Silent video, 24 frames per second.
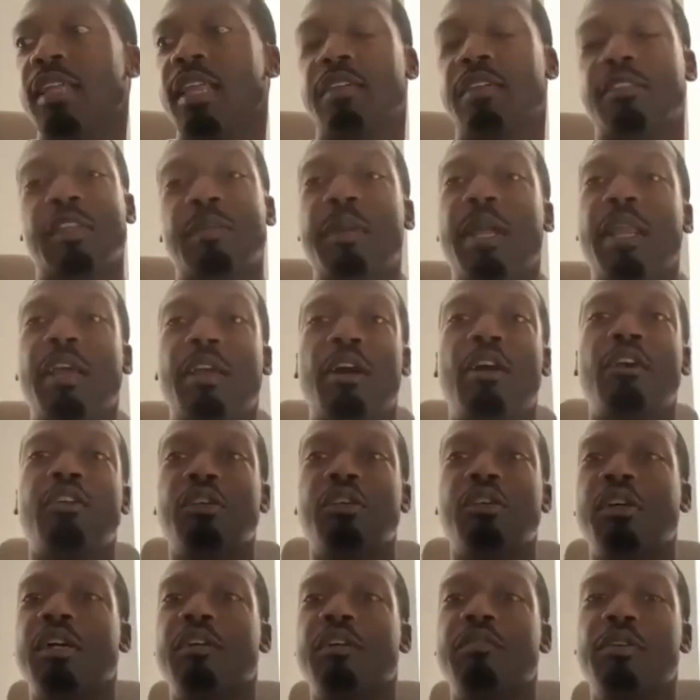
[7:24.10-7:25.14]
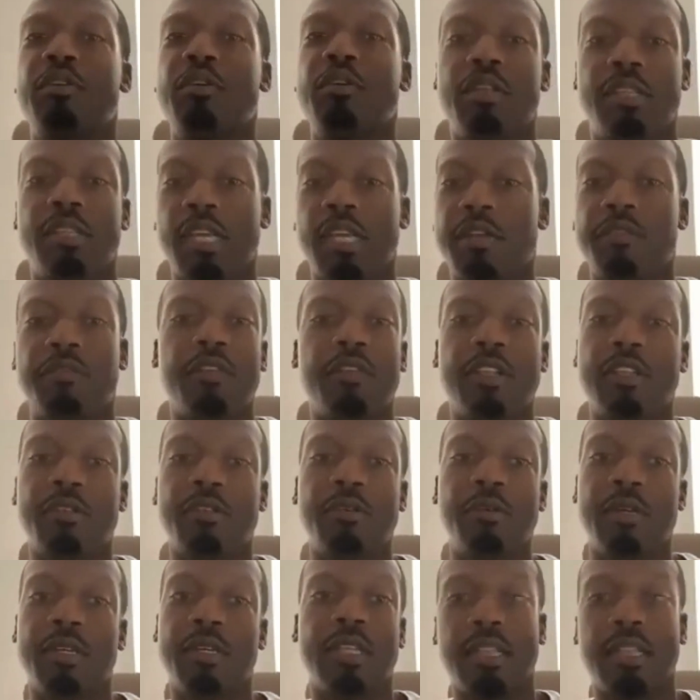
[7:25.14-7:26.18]
like if somebody calls you a cover corner, take offense
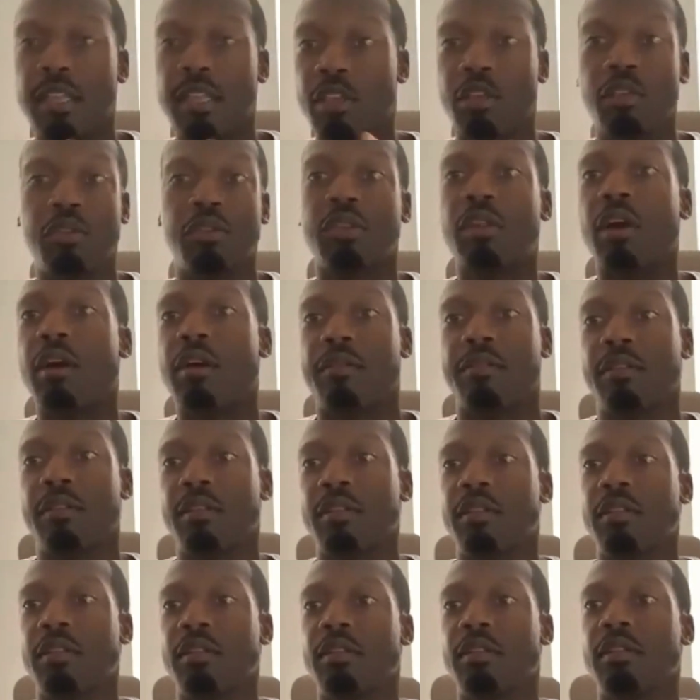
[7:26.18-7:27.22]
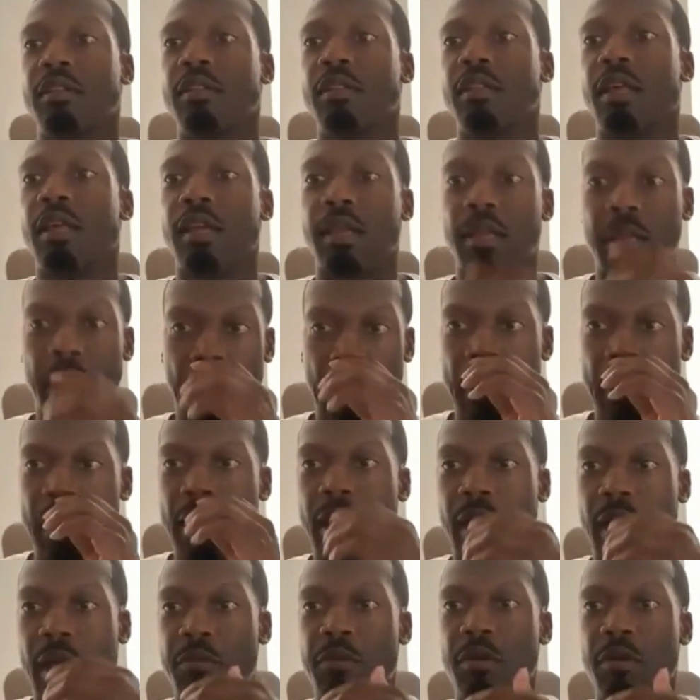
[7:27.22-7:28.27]
to it because they think you soft. Like
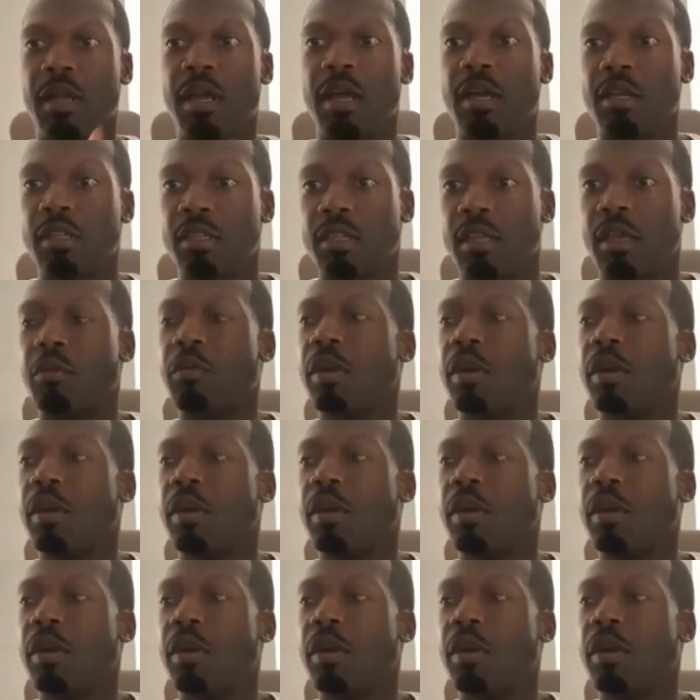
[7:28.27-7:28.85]
I want guys